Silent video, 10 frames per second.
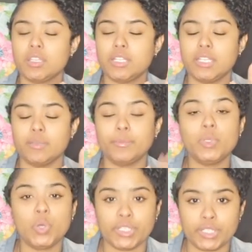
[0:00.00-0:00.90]
the
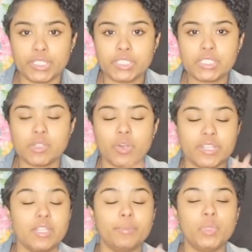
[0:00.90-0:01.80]
employers or
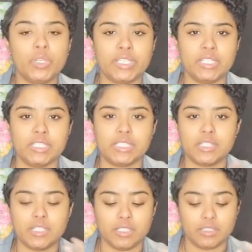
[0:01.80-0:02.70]
the employees,
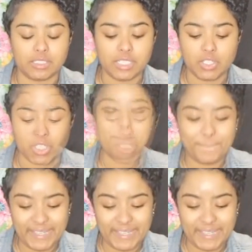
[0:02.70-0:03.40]
the the teachers.